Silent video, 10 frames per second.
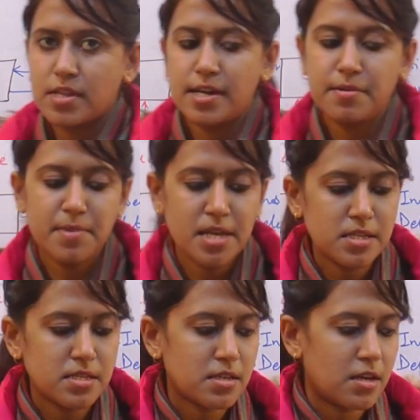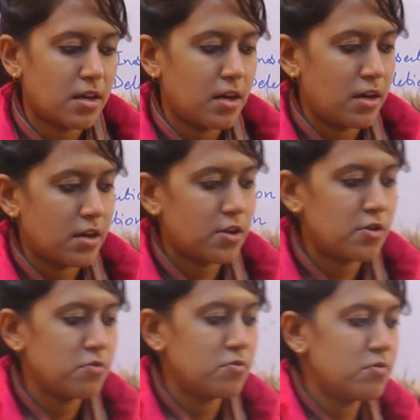That means
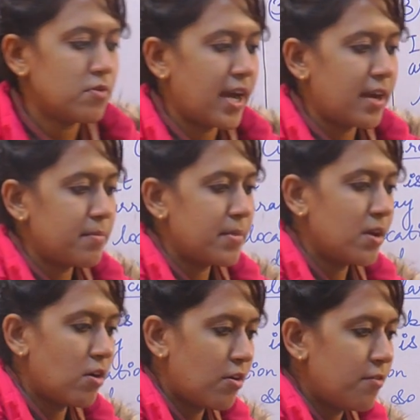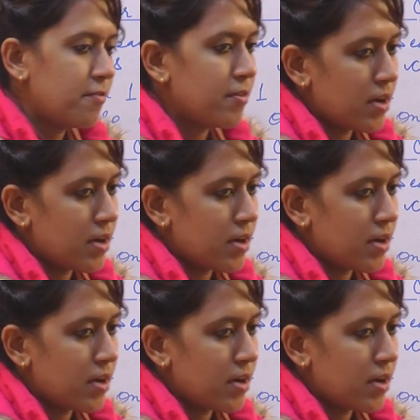Q can be of